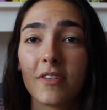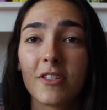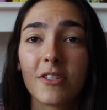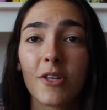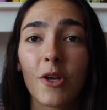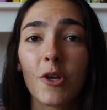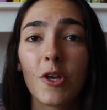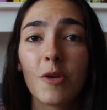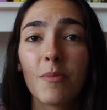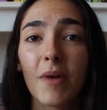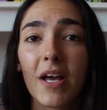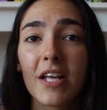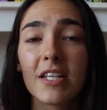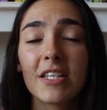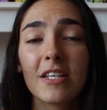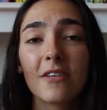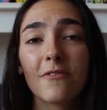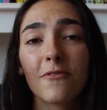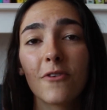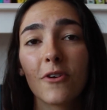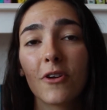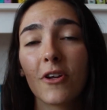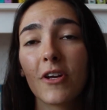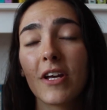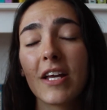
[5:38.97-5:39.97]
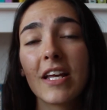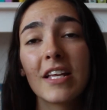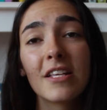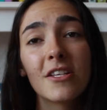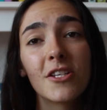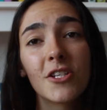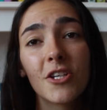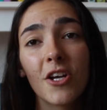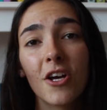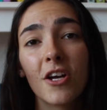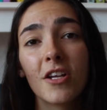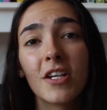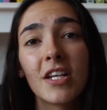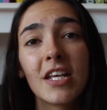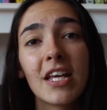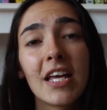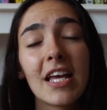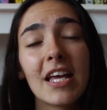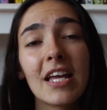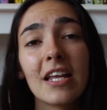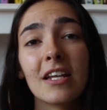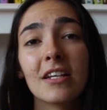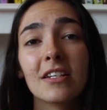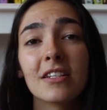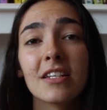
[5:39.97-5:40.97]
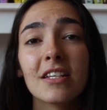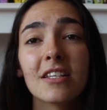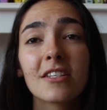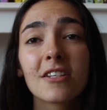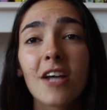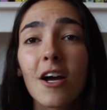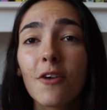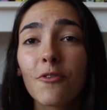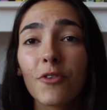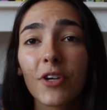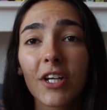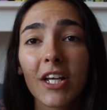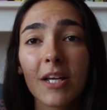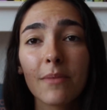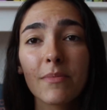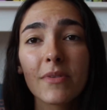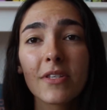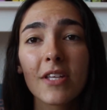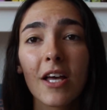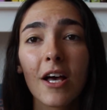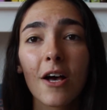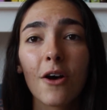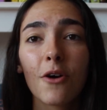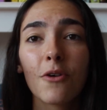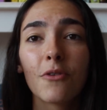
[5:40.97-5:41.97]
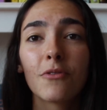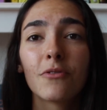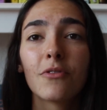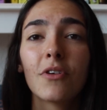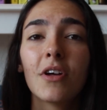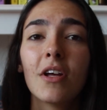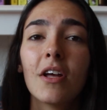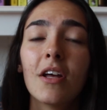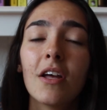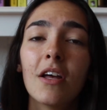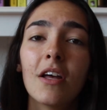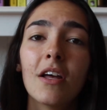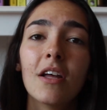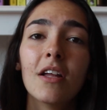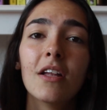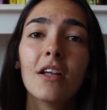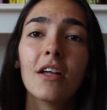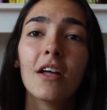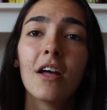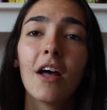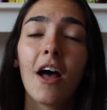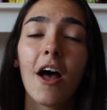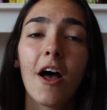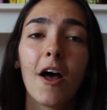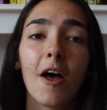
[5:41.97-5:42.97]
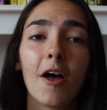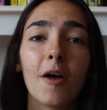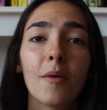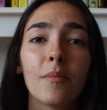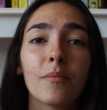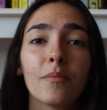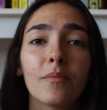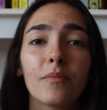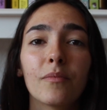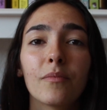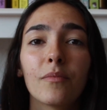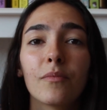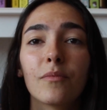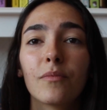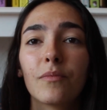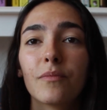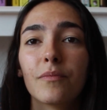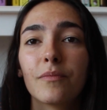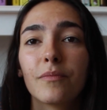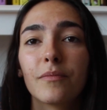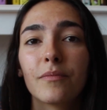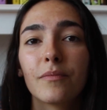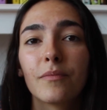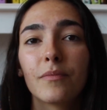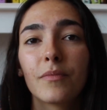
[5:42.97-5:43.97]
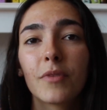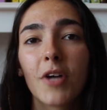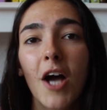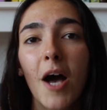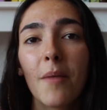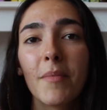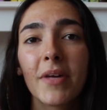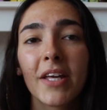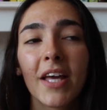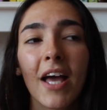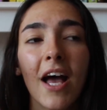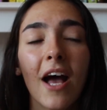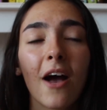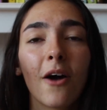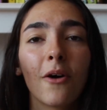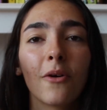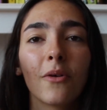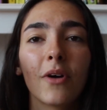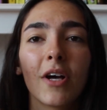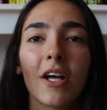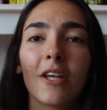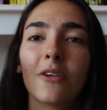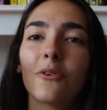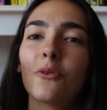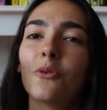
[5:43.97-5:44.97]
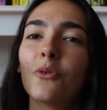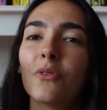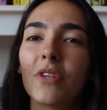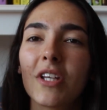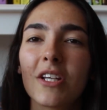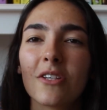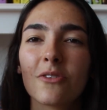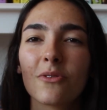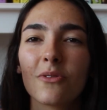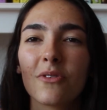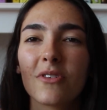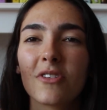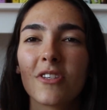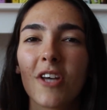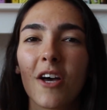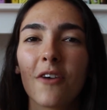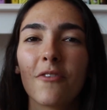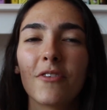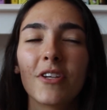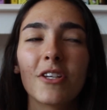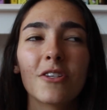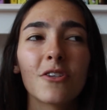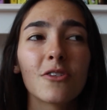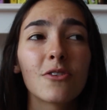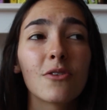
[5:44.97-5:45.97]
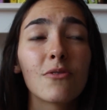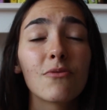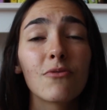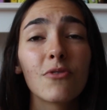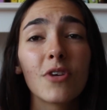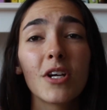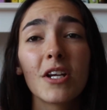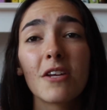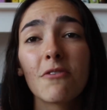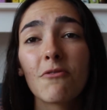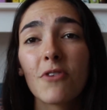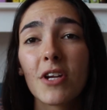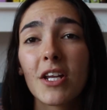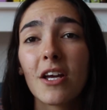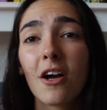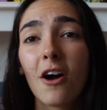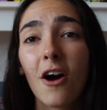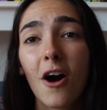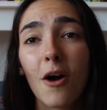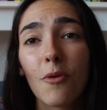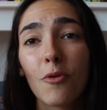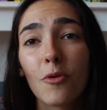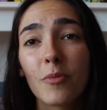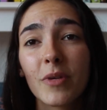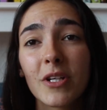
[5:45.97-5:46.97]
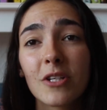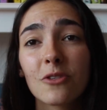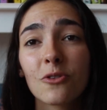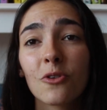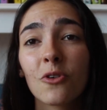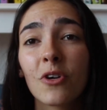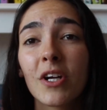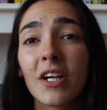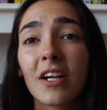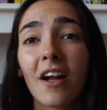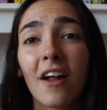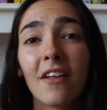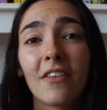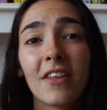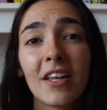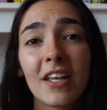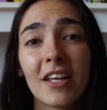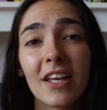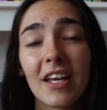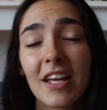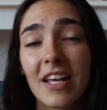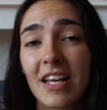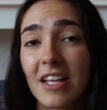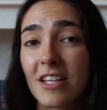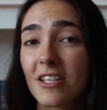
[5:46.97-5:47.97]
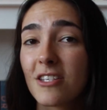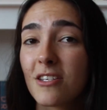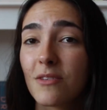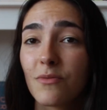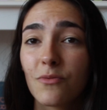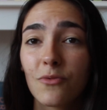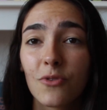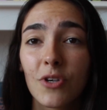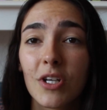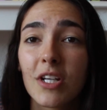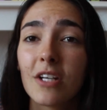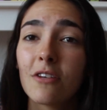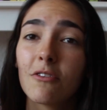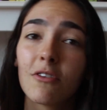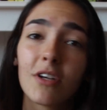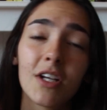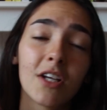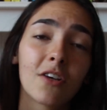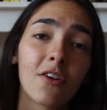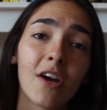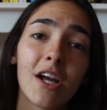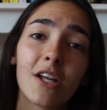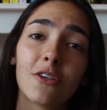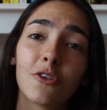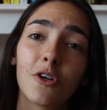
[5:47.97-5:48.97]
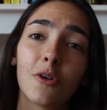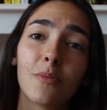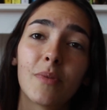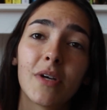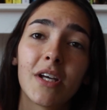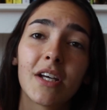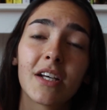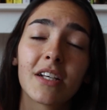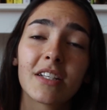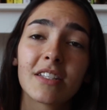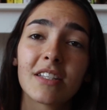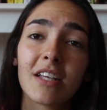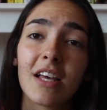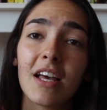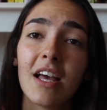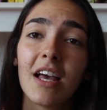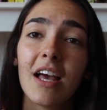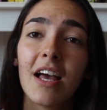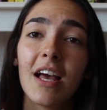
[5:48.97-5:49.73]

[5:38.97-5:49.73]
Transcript: So you basically follow his journey in discovering himself, um, coming out and all this sort of stuff and it's just a really really heartwarming story and I think it hits some really really great topics